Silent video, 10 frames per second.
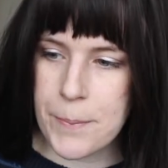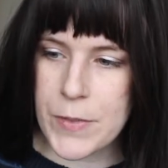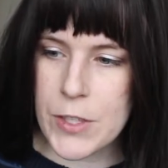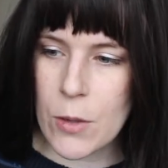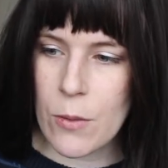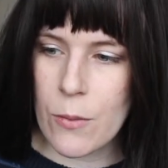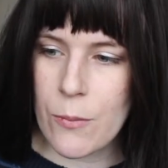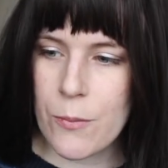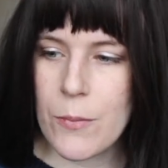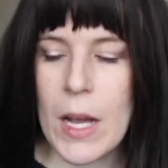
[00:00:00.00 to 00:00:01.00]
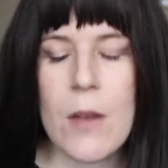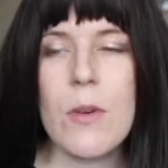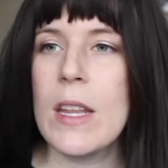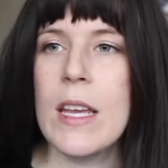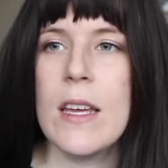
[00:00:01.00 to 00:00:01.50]
So I
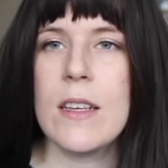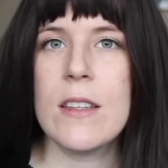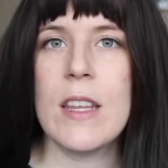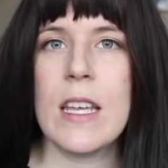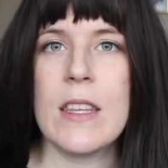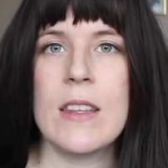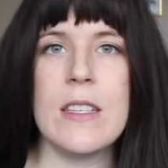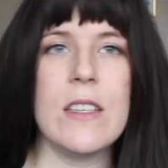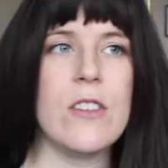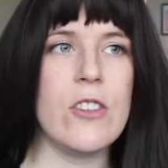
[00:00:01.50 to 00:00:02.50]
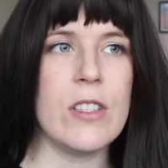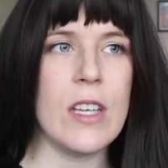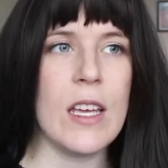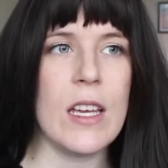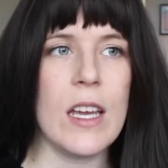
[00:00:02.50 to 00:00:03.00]
really think that this is just
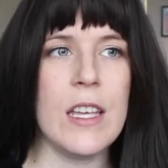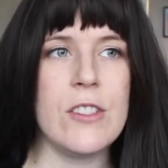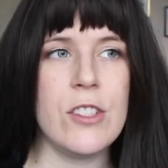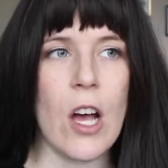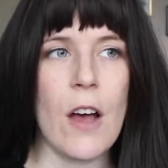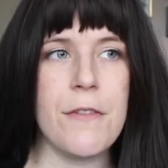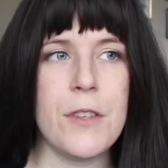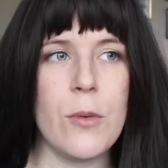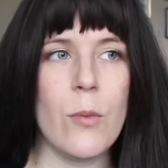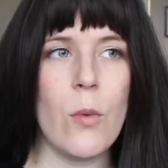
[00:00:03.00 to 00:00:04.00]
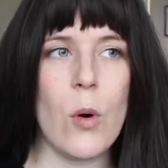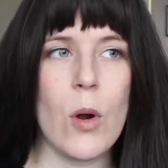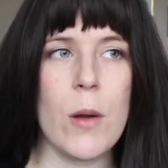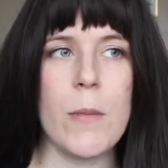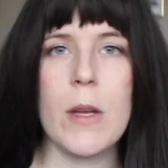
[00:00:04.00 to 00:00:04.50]
like a soft,
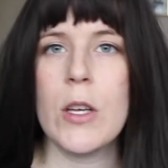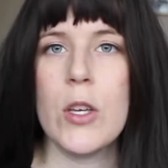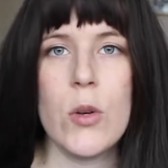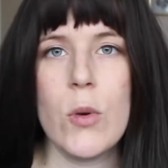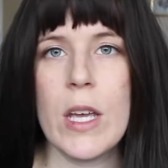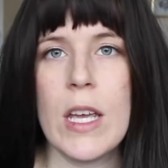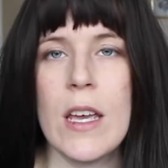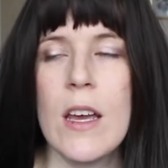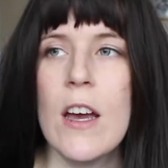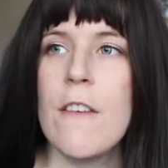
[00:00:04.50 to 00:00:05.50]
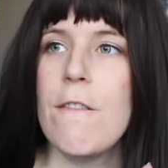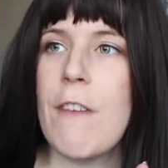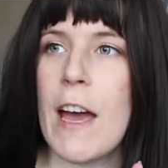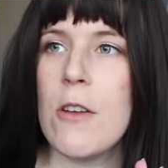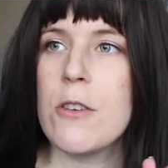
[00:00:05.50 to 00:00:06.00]
warm, gooey,
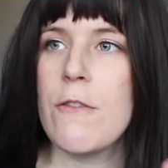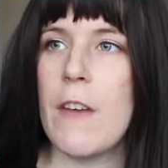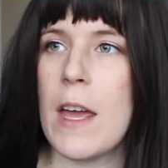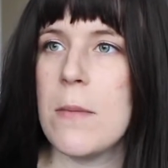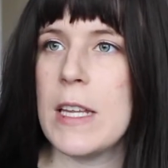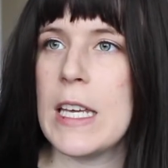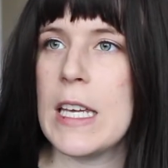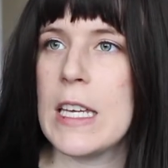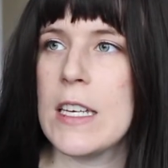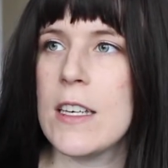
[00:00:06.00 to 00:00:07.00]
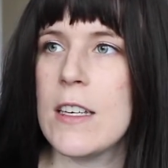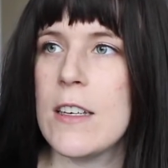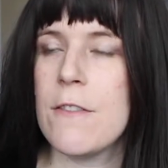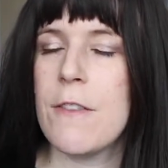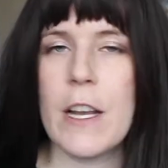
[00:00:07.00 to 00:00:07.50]
found family
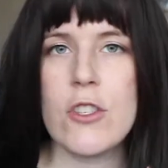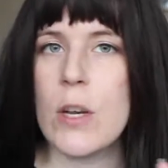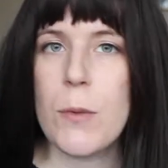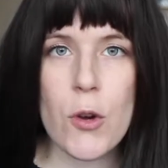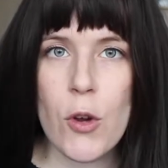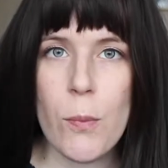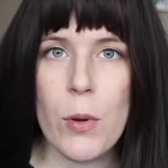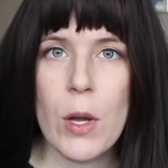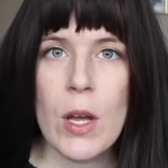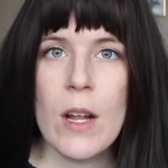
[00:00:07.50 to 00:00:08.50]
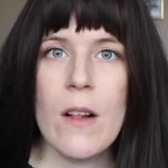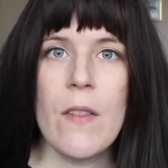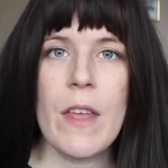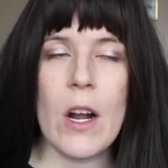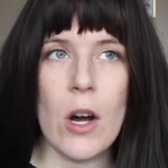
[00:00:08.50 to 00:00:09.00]
friendship group
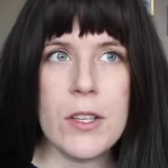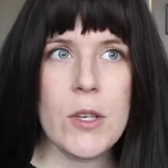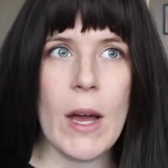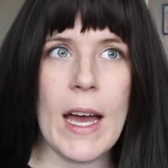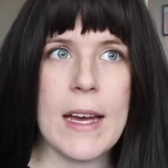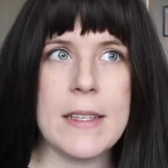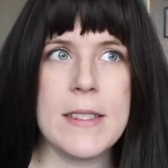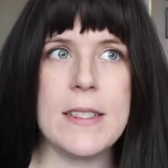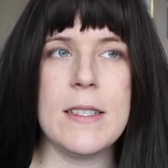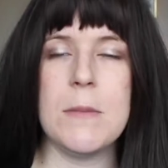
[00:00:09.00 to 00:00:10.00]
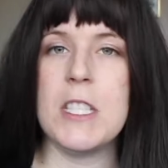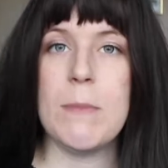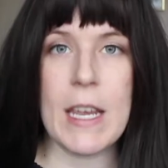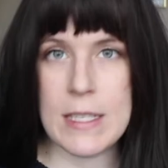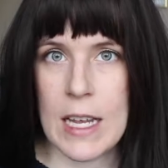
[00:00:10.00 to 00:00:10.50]
that also has some
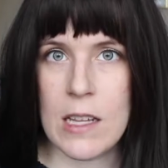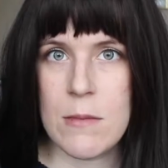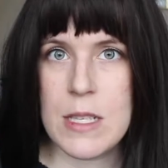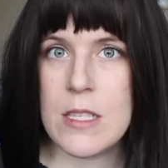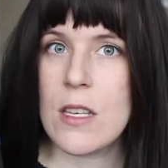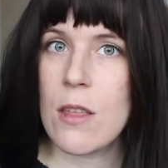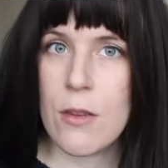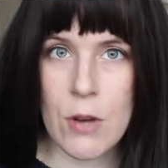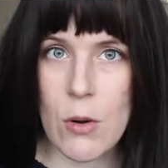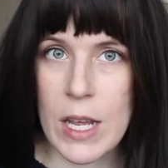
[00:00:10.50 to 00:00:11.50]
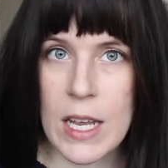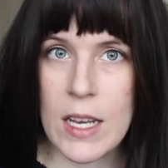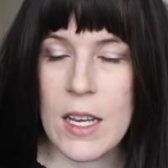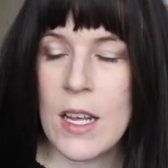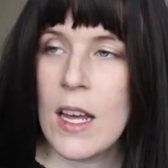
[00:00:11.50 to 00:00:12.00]
space elements thrown
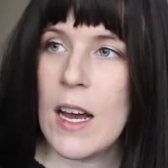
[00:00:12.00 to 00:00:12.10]
in.